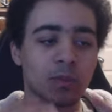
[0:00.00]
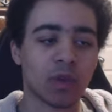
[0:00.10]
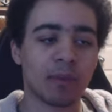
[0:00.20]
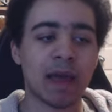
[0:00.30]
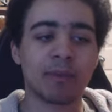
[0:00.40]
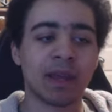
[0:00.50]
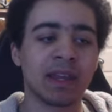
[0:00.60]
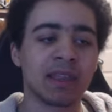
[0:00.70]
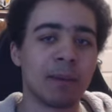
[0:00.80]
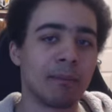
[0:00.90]
my
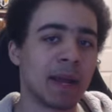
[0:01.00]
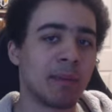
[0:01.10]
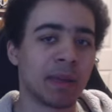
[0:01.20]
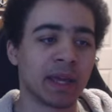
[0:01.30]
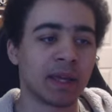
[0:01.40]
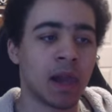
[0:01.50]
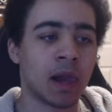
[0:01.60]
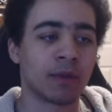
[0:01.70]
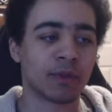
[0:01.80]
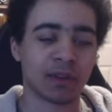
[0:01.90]
opinion, the meta pick
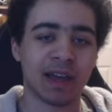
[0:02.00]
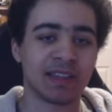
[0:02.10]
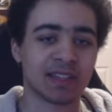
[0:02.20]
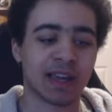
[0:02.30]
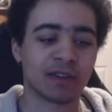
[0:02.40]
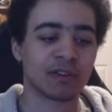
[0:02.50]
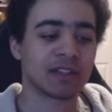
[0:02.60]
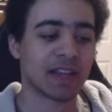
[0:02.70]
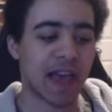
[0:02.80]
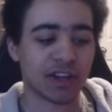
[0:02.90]
for a lot of these characters
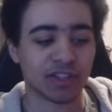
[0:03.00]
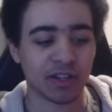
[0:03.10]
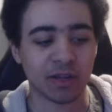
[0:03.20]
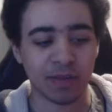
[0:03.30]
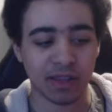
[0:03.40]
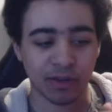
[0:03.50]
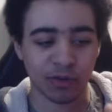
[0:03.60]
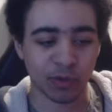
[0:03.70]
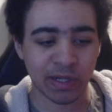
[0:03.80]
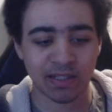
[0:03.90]
is actually going to be the
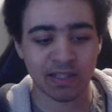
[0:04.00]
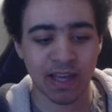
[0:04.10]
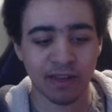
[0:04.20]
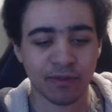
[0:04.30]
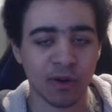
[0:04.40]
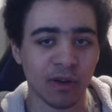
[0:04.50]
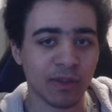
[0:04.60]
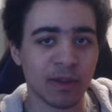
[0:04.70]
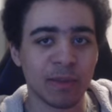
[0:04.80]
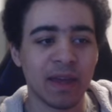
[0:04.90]
crit set for all
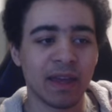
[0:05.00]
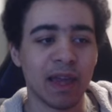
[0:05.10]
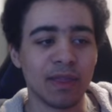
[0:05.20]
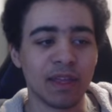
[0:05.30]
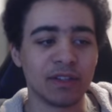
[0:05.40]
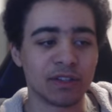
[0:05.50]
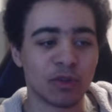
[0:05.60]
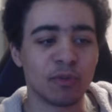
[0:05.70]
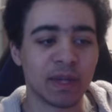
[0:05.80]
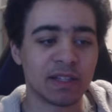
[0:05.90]
of them, and then
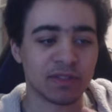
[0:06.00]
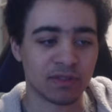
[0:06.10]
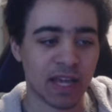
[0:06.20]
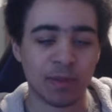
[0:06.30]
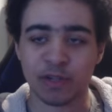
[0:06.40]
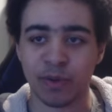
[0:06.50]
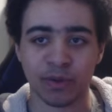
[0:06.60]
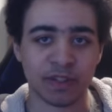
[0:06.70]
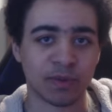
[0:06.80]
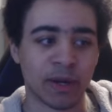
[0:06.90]
2-piece or damage
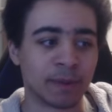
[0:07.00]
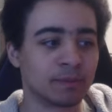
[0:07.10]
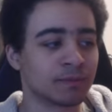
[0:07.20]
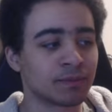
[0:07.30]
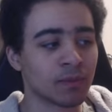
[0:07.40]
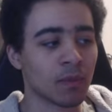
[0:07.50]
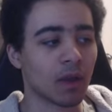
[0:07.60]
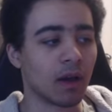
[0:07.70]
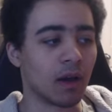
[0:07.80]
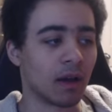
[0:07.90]
bonus, right?
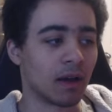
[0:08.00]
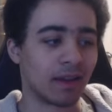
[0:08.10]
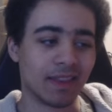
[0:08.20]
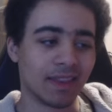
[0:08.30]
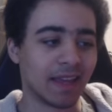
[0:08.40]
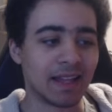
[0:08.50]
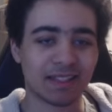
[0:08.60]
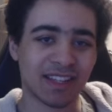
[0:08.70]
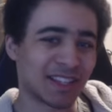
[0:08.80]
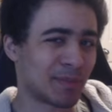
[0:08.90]
It's
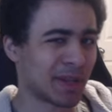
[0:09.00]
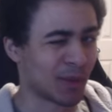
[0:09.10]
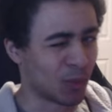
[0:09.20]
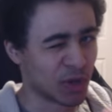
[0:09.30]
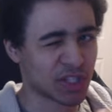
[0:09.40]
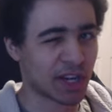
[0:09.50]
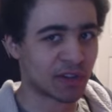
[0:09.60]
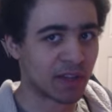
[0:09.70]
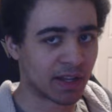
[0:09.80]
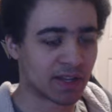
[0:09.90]
going to depend on which
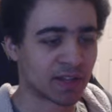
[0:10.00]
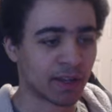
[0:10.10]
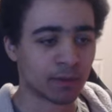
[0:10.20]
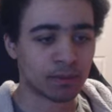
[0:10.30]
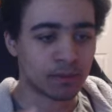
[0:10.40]
character that is, though.